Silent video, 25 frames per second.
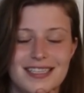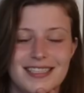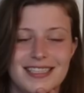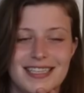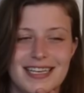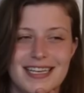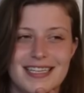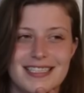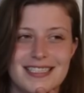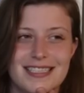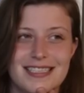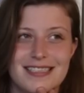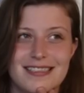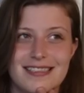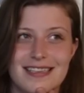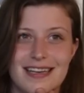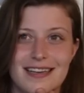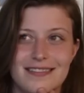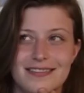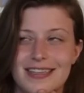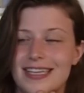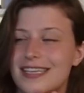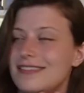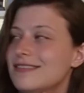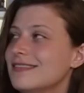because
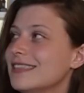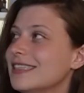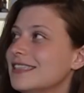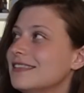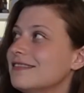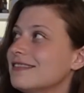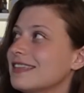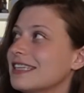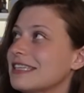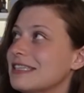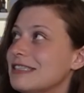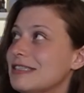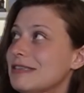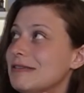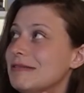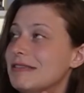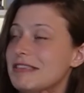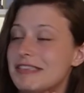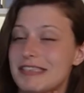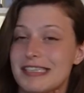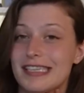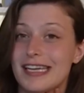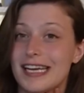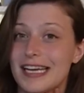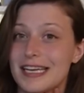I've gotten rid of like
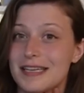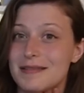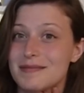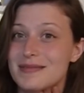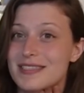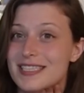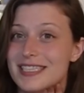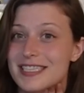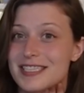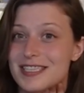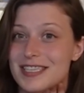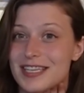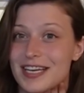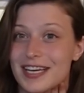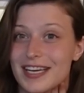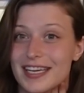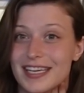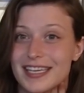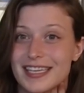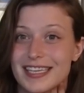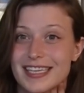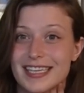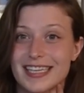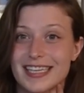200 games this year.